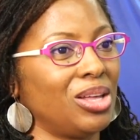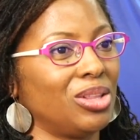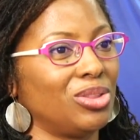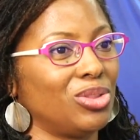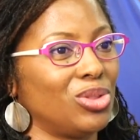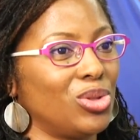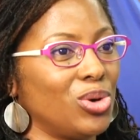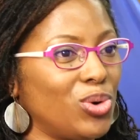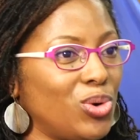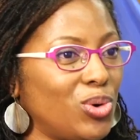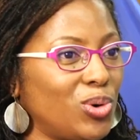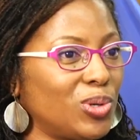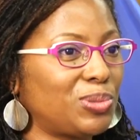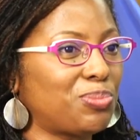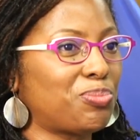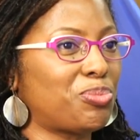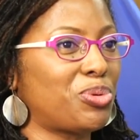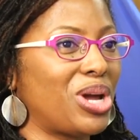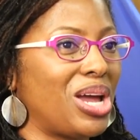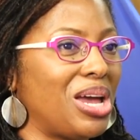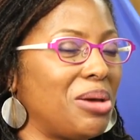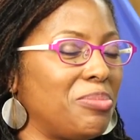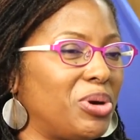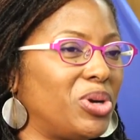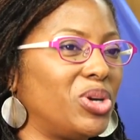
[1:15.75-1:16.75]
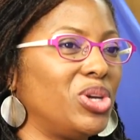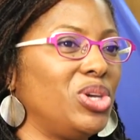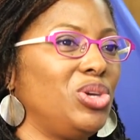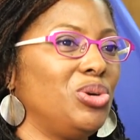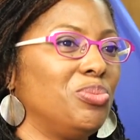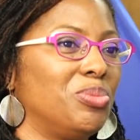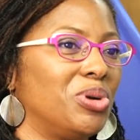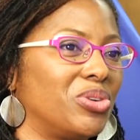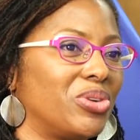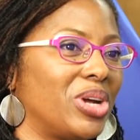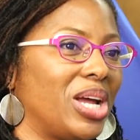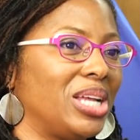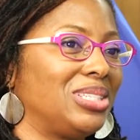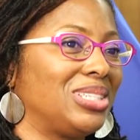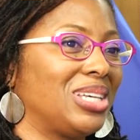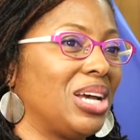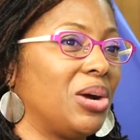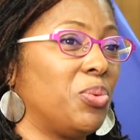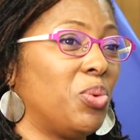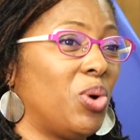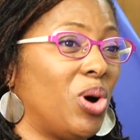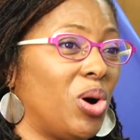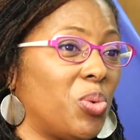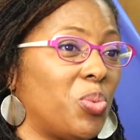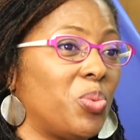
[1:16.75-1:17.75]
those primary human rights
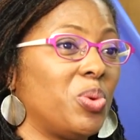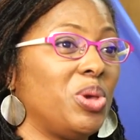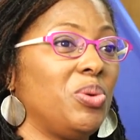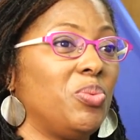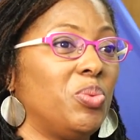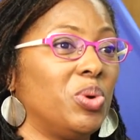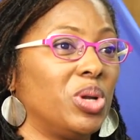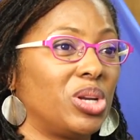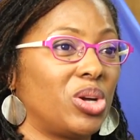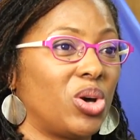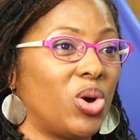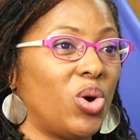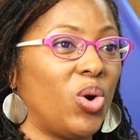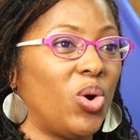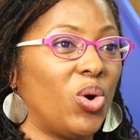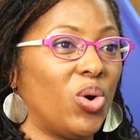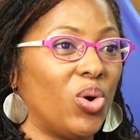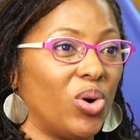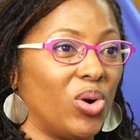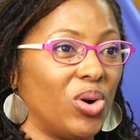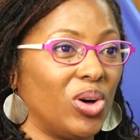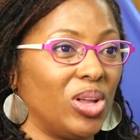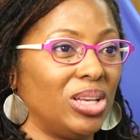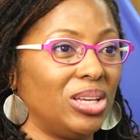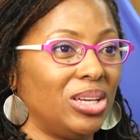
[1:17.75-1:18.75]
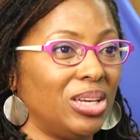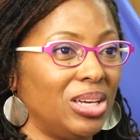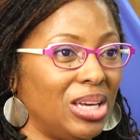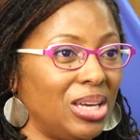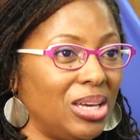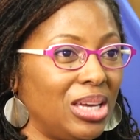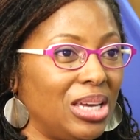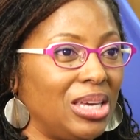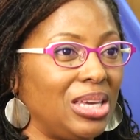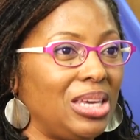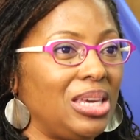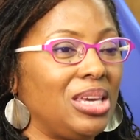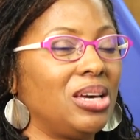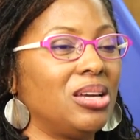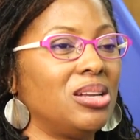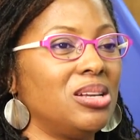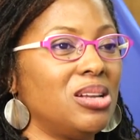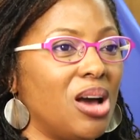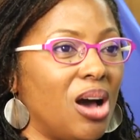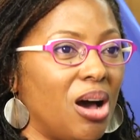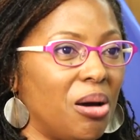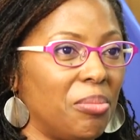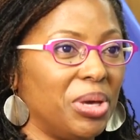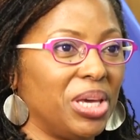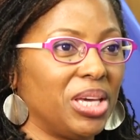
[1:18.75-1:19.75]
are what we would call
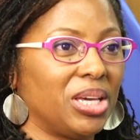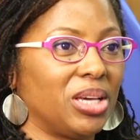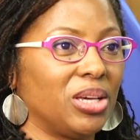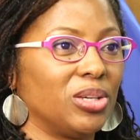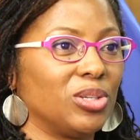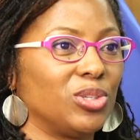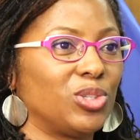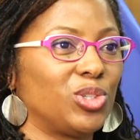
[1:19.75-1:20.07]
economic,